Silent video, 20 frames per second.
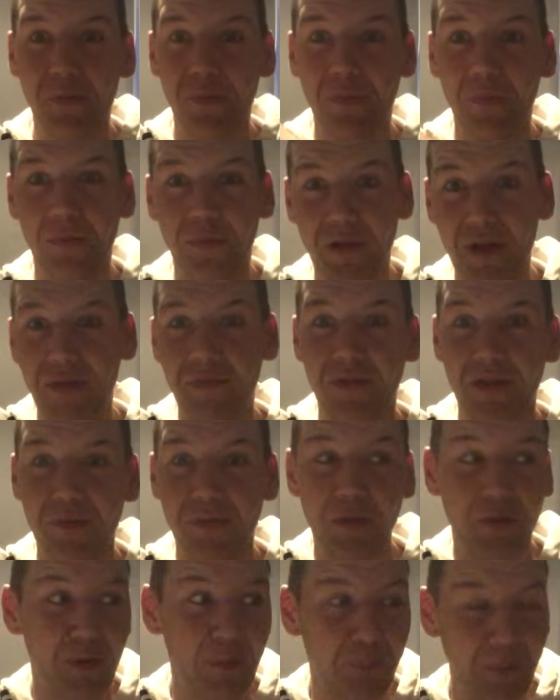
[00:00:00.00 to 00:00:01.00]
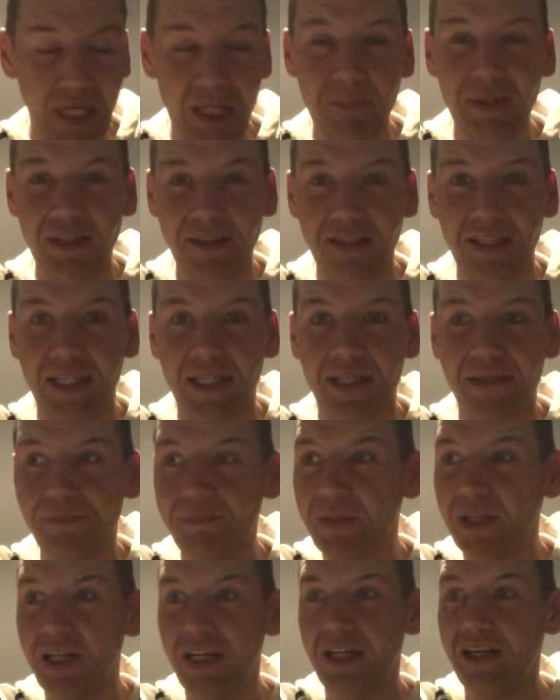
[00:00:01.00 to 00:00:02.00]
the payment date.
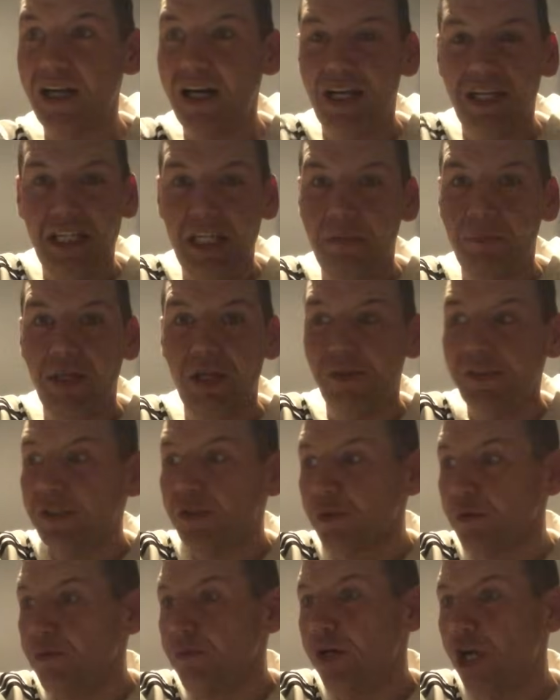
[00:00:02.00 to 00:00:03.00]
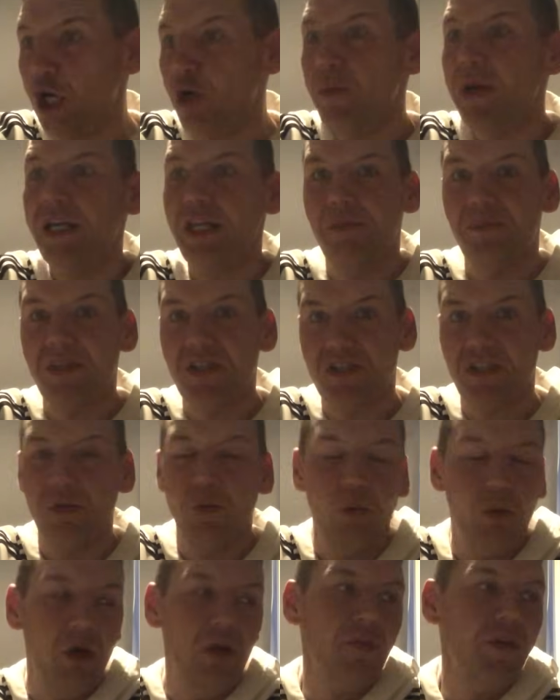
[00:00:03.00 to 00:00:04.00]
And I emailed, I don't know how many of them, to say,
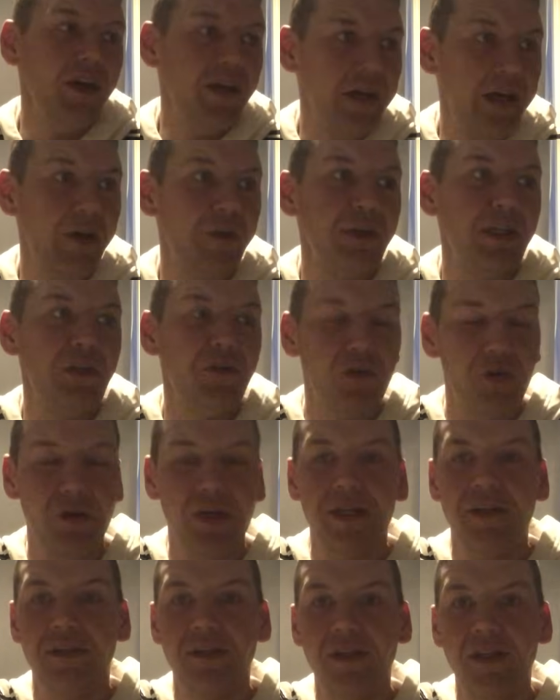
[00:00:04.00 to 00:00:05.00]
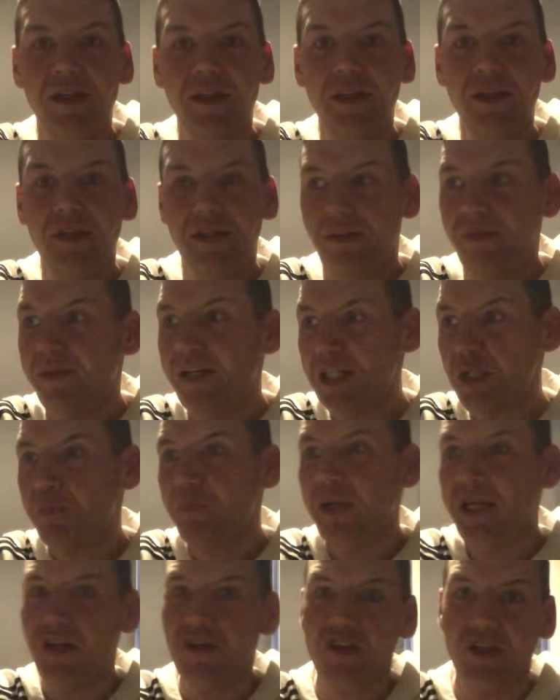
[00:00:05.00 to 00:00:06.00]
what the hell are you doing? This
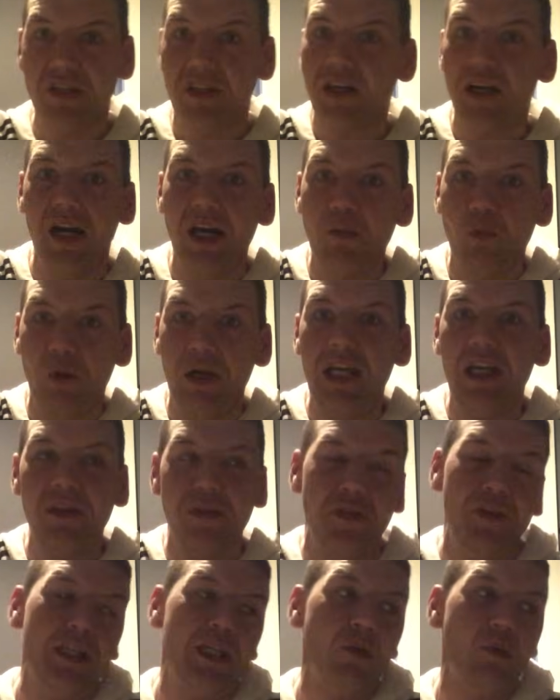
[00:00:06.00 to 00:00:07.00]
person can't wait 3